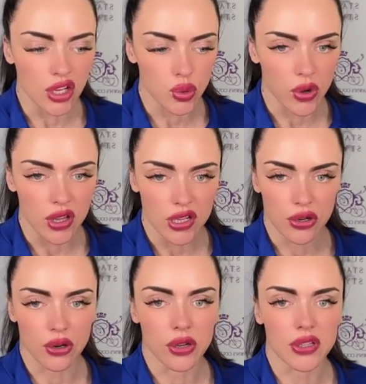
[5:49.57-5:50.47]
each one of
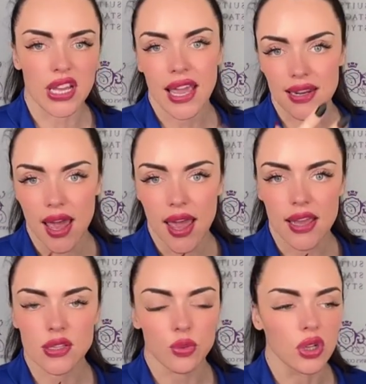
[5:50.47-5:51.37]
these girls and
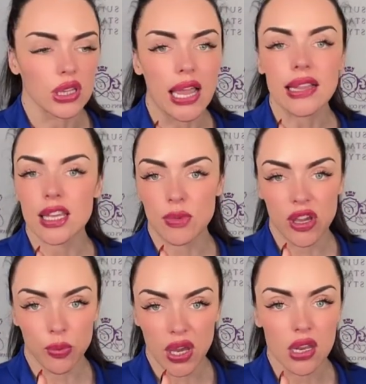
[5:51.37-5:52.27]
guys will likely
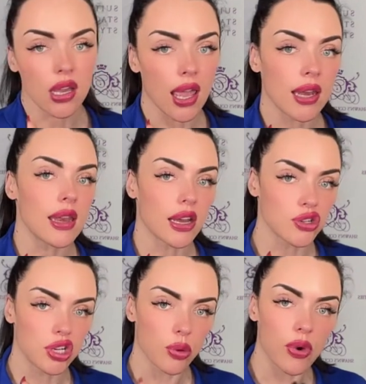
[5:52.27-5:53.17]
be competing again
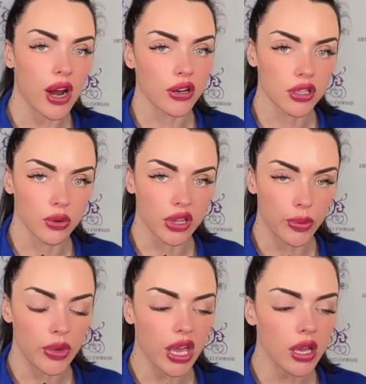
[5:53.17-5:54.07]
next year prior to
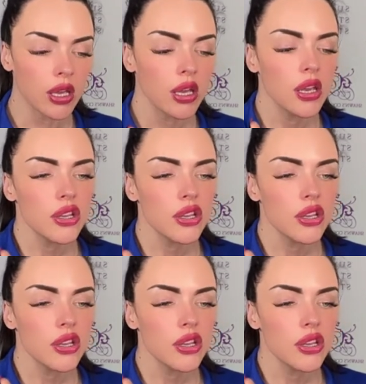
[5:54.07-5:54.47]
Olympia